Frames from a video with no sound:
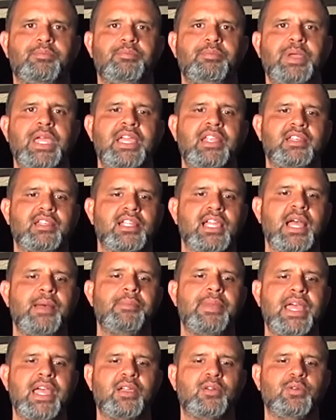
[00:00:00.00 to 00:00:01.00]
Ben
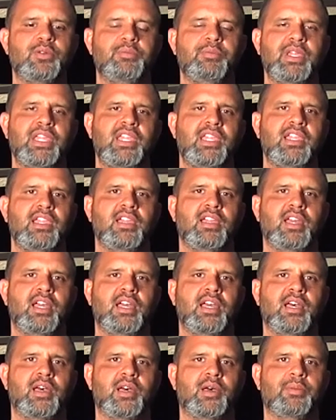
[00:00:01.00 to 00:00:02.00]
got back with me,
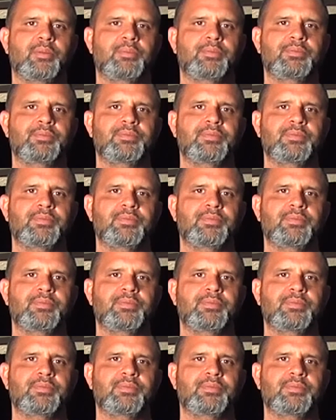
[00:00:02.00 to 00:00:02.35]
um,